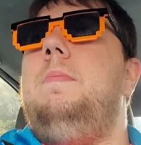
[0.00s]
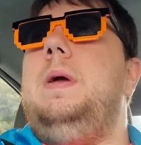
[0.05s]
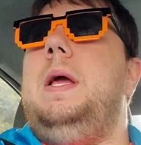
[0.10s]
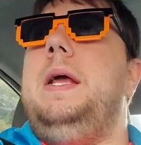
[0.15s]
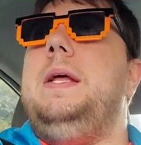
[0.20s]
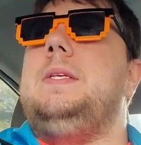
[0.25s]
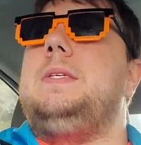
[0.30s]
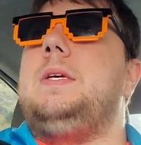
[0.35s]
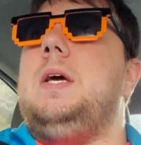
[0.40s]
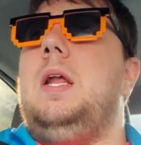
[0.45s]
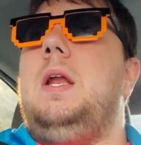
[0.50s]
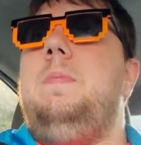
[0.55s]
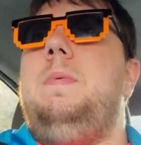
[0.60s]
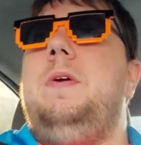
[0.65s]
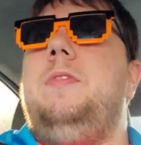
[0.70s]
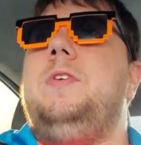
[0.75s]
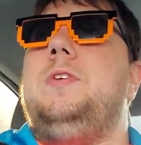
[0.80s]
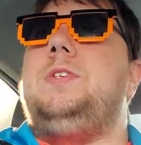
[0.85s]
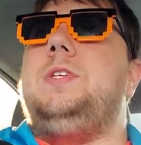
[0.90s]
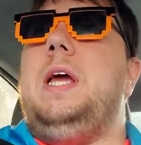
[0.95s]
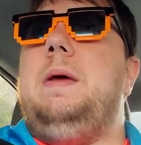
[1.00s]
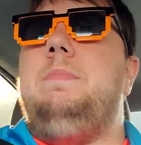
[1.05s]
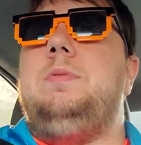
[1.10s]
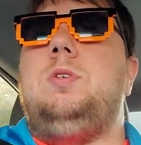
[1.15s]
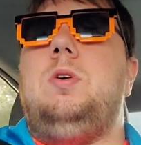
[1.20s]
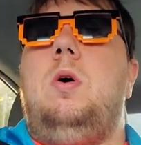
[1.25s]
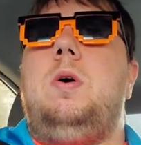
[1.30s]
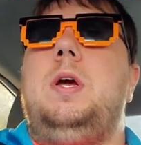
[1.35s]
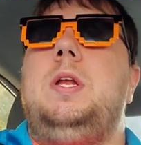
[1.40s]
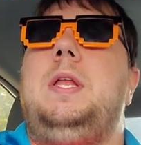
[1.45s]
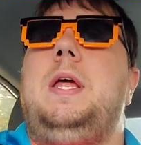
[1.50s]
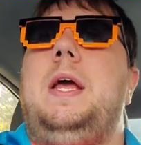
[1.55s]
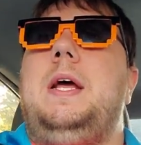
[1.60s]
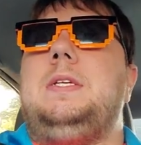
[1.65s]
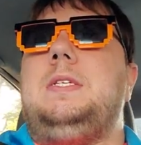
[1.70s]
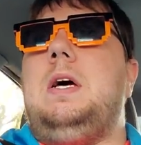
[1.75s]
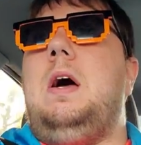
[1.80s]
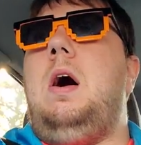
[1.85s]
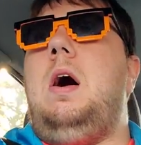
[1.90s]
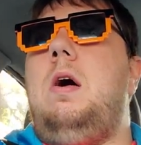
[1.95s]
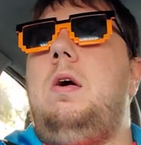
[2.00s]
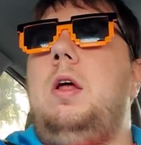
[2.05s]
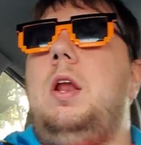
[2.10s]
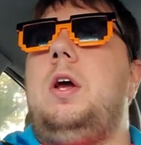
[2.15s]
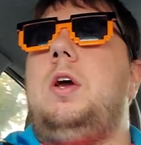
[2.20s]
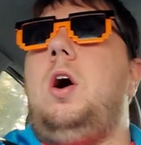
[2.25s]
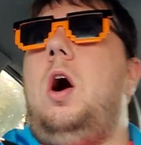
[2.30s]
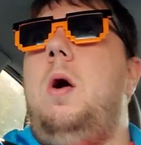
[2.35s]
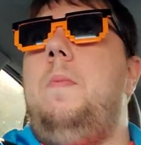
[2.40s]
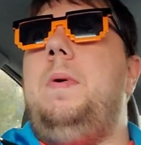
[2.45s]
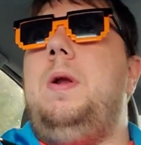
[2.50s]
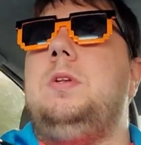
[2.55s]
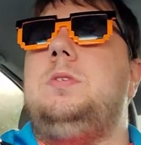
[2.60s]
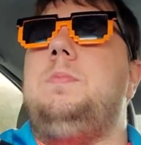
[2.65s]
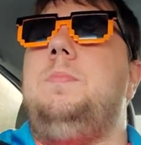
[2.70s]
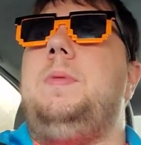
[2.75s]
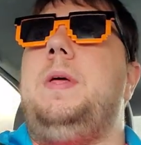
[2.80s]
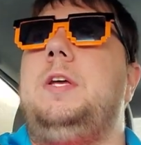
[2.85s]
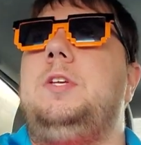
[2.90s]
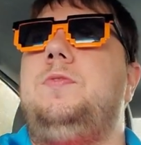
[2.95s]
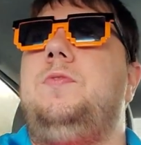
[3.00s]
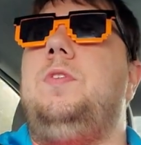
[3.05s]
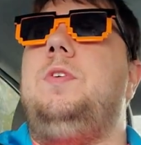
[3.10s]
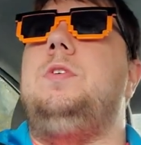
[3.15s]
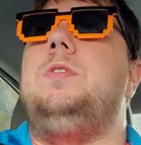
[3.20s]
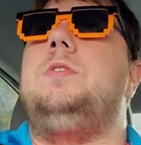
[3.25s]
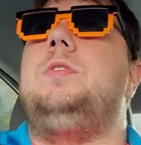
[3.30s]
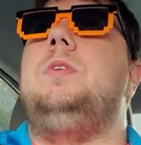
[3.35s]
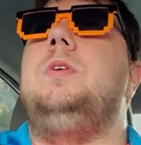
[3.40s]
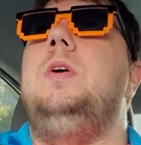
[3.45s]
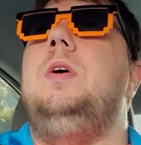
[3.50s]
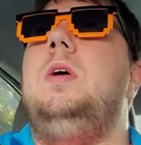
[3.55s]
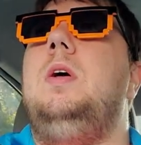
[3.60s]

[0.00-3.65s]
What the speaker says: It's going to be the same song and dance. I'm going to comment on some things first.